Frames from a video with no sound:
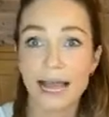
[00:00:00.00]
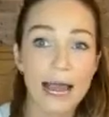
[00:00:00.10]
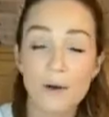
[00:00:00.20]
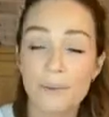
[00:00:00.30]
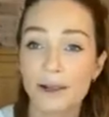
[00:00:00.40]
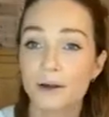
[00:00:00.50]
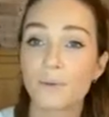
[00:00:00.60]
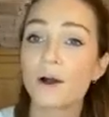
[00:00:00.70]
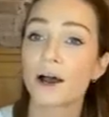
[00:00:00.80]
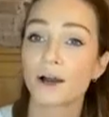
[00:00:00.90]
how am I going to
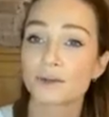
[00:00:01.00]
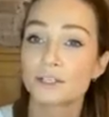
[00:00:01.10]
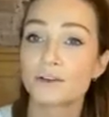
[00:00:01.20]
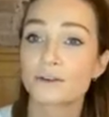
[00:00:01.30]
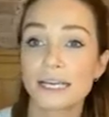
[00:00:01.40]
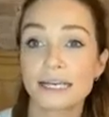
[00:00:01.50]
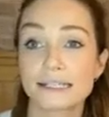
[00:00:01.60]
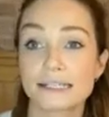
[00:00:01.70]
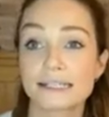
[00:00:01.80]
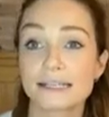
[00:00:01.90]
work with 2
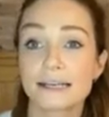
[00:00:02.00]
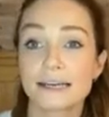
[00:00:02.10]
kids?